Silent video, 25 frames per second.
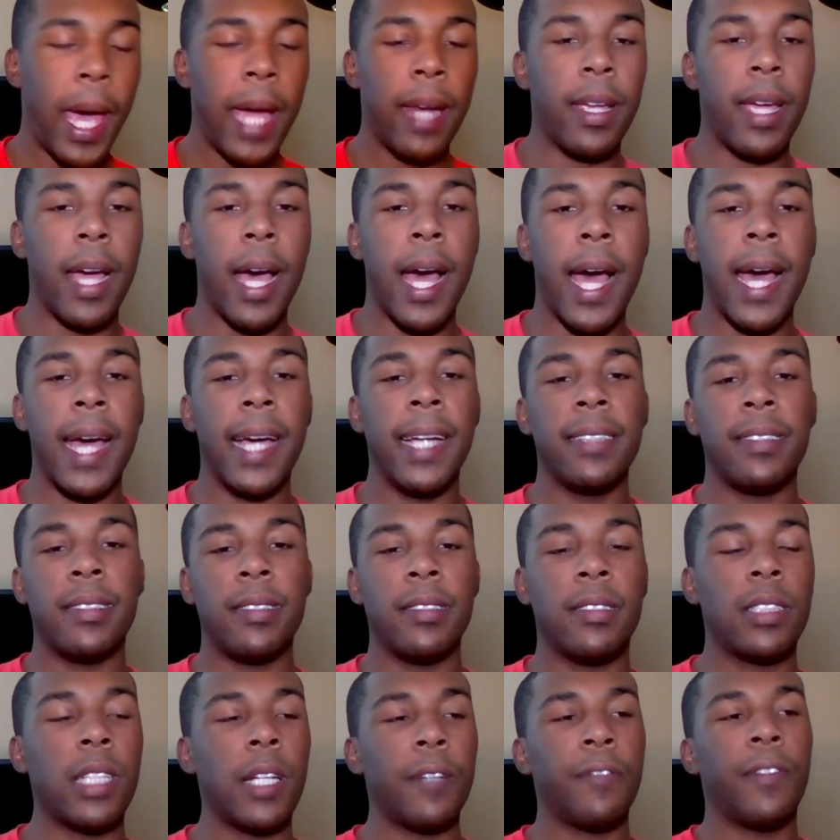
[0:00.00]
bad
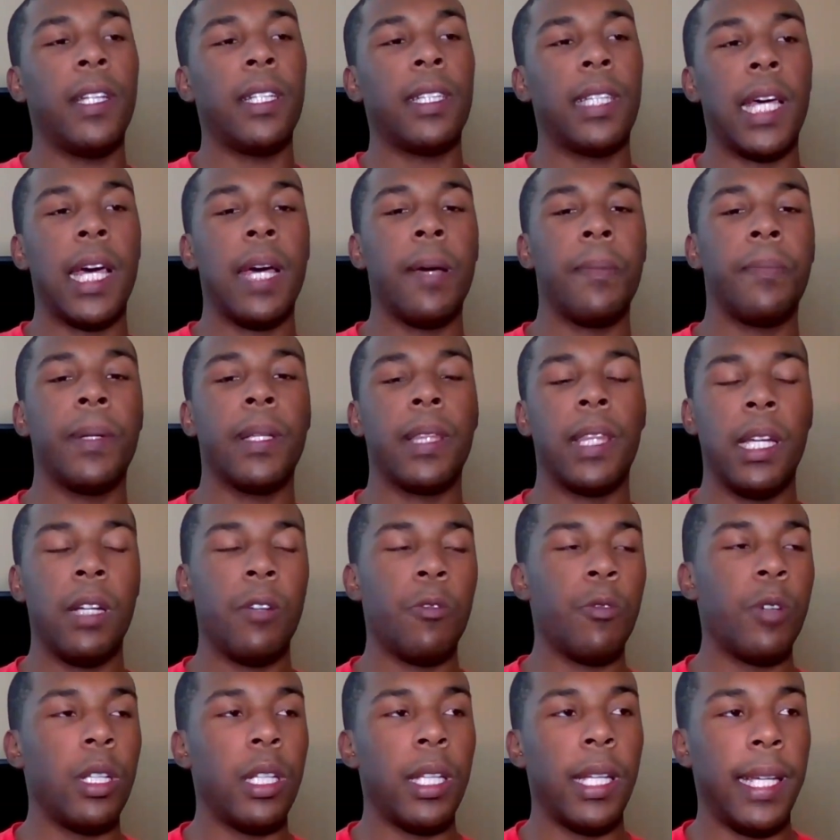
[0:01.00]
guys and stuff like that, but
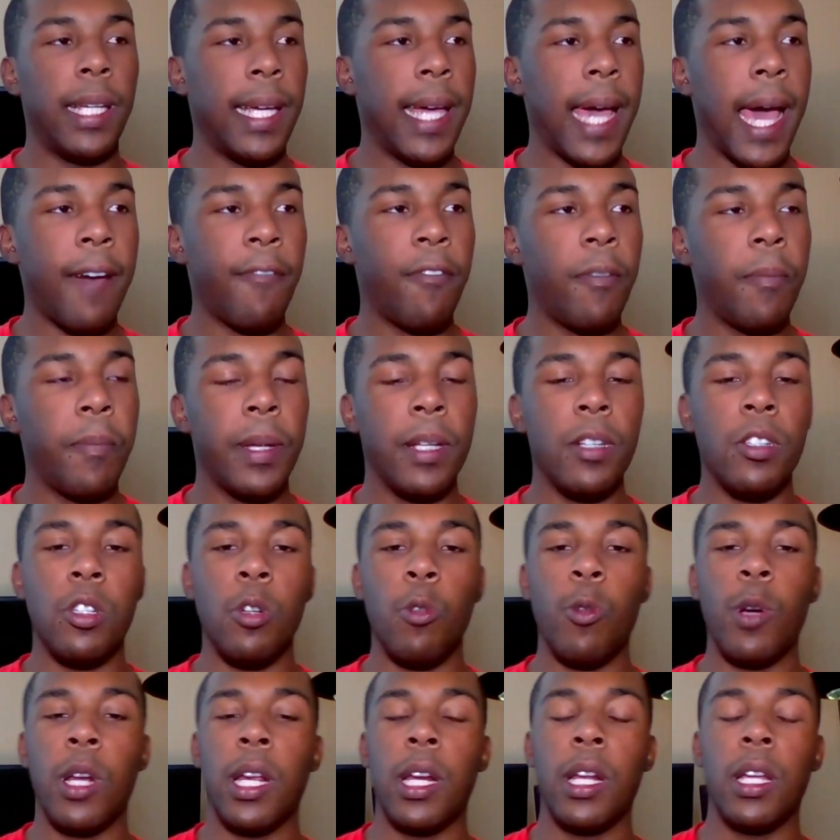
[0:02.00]
they really haven't been
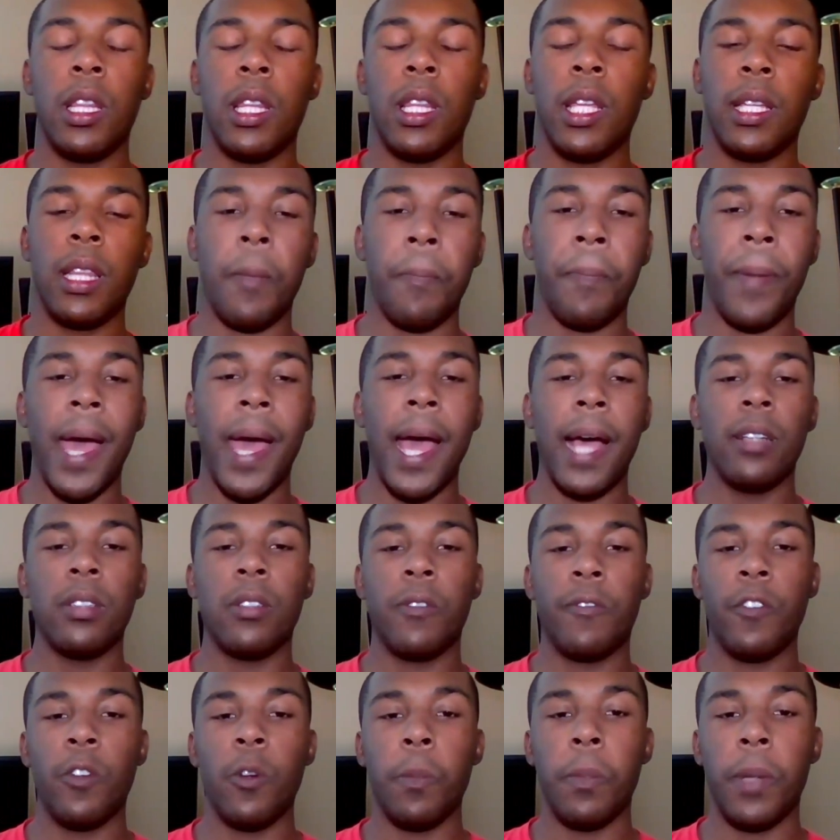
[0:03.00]
doing anything the
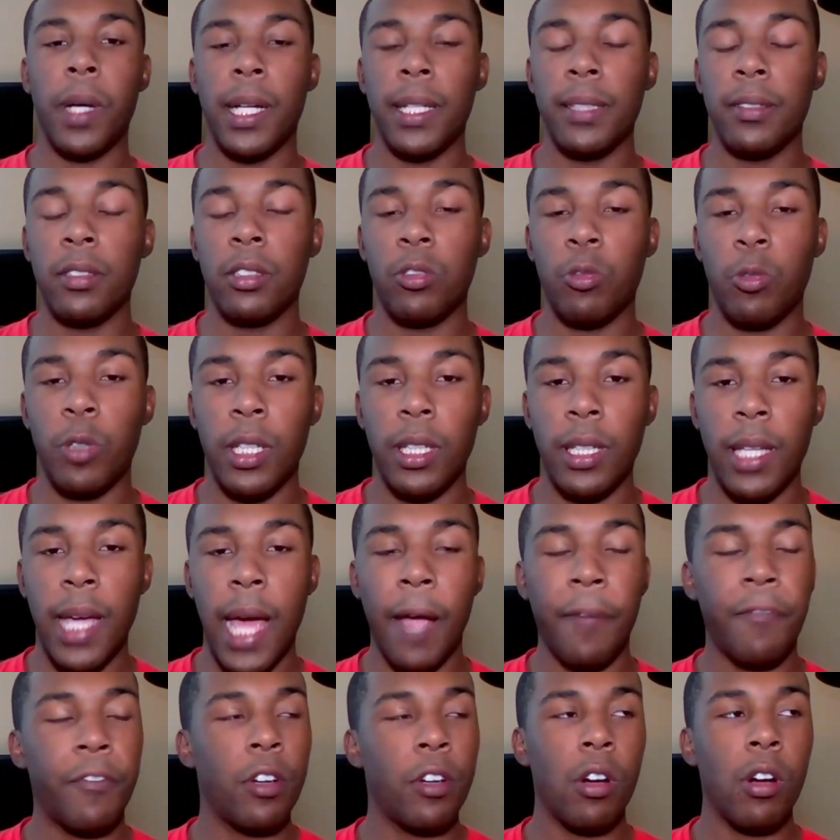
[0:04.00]
past few months, really,
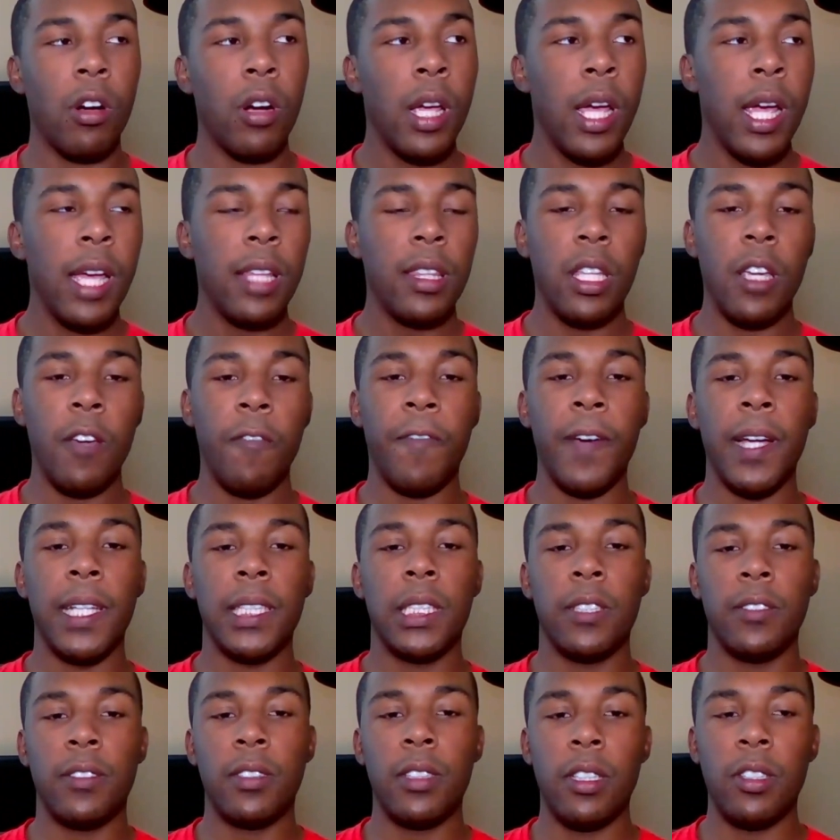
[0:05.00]
after the
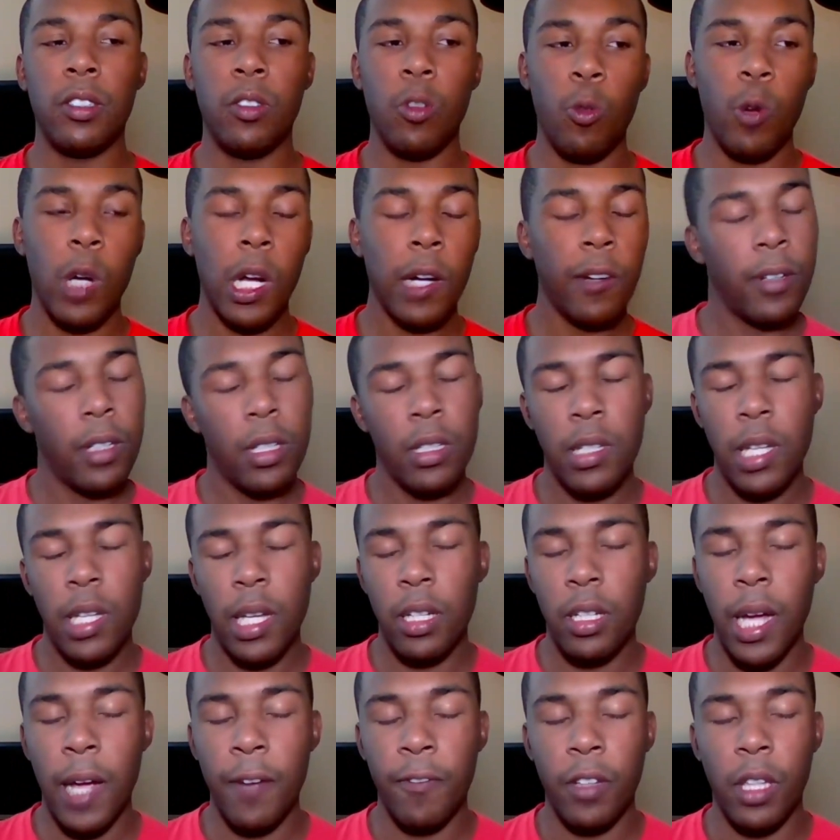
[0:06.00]
events of season one,
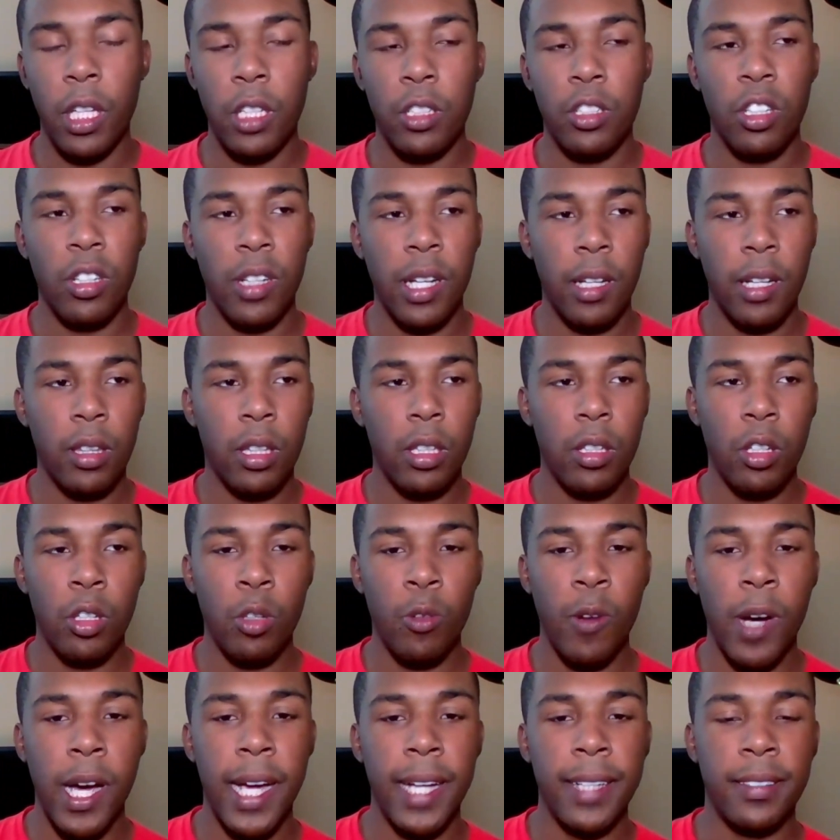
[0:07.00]
after they took out the
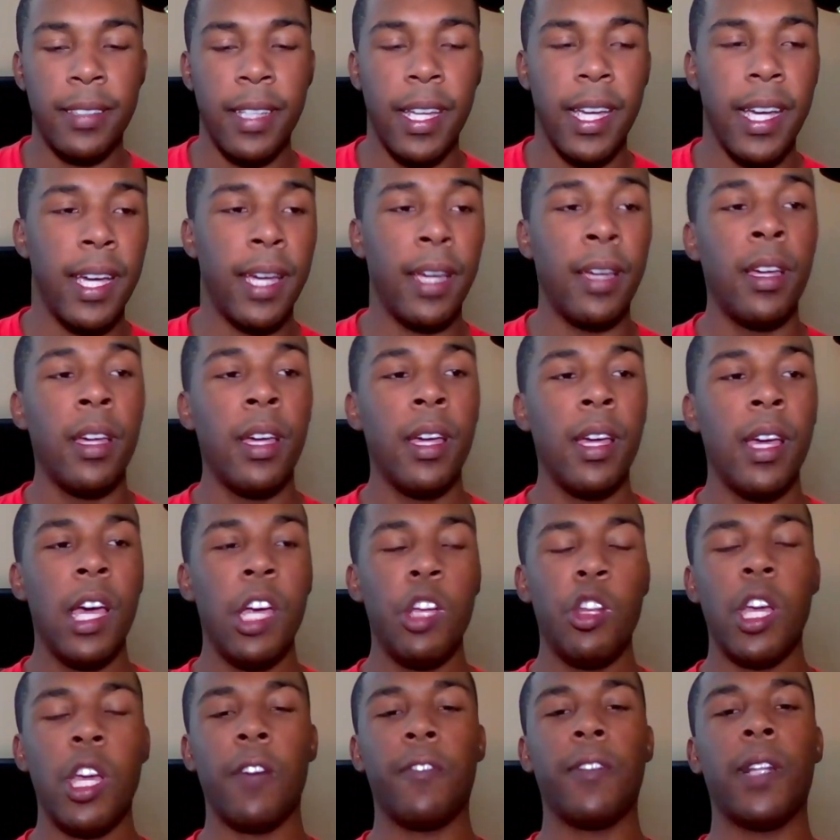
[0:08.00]
new ISA.
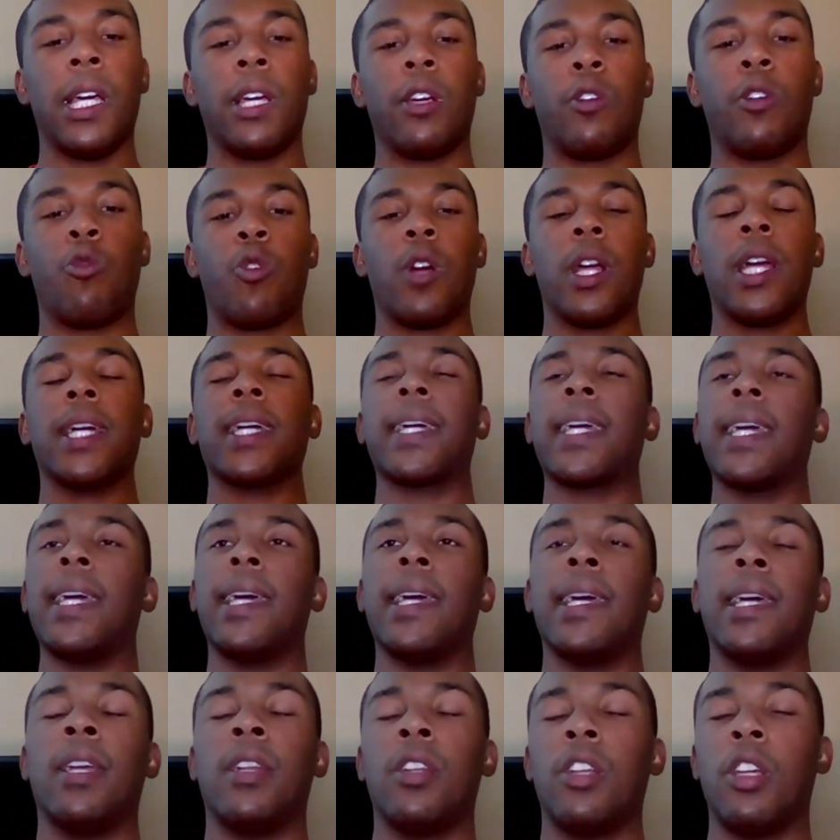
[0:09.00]
You have like Rick
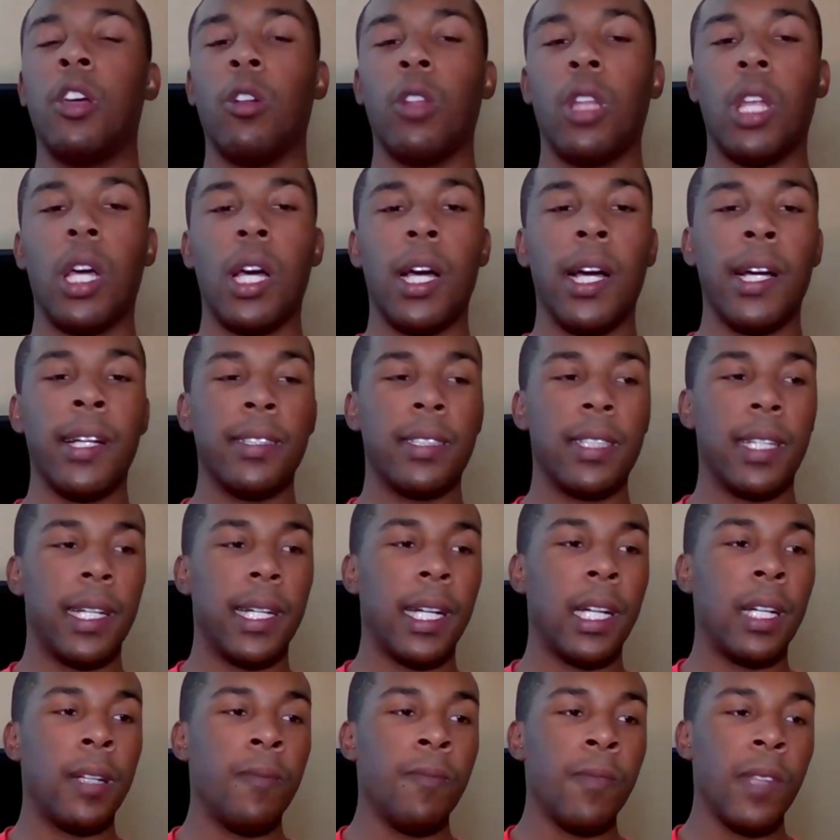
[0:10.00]
and
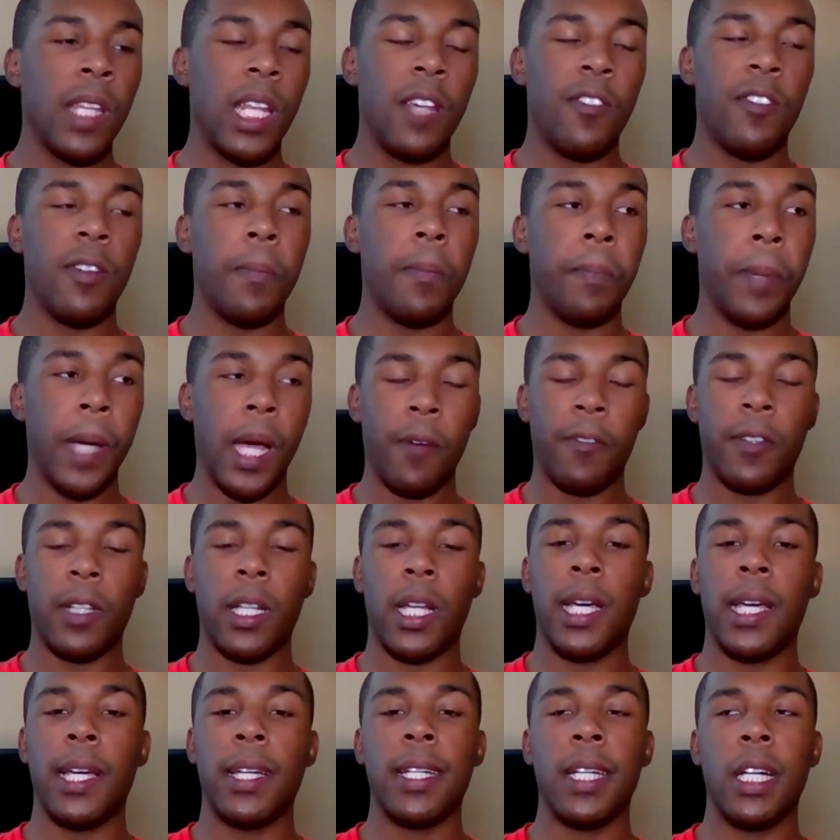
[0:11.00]
Yolanda, even Beth,
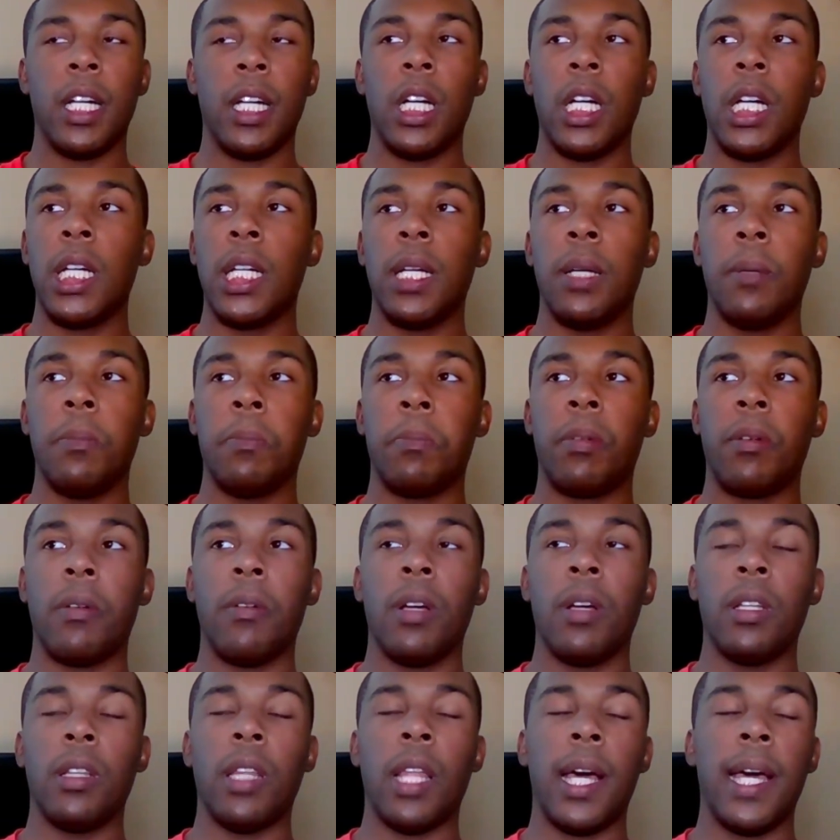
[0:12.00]
like,
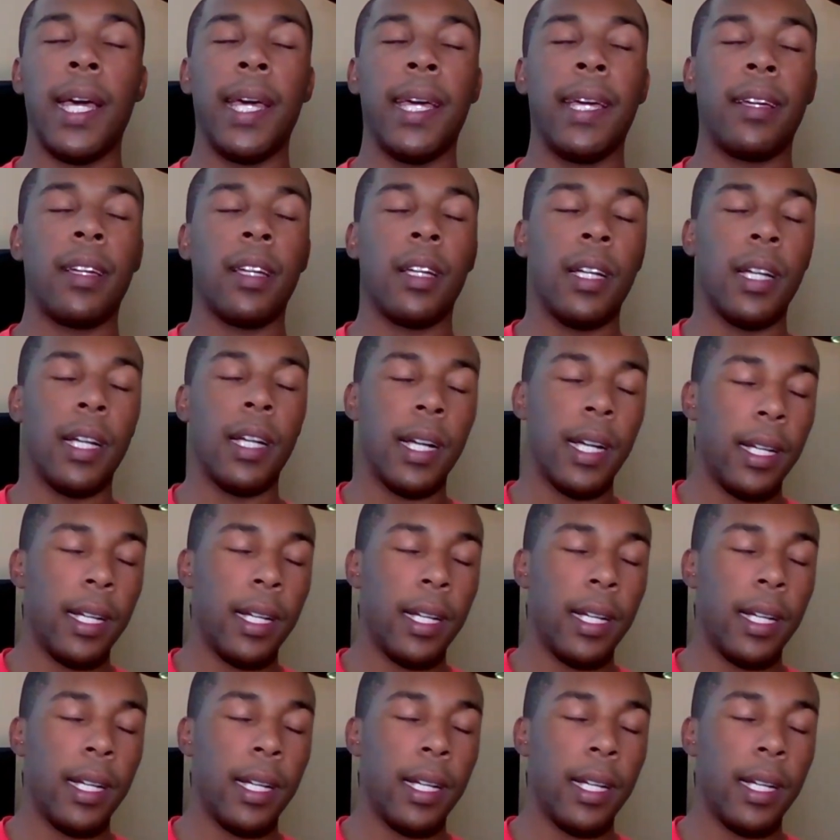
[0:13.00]
you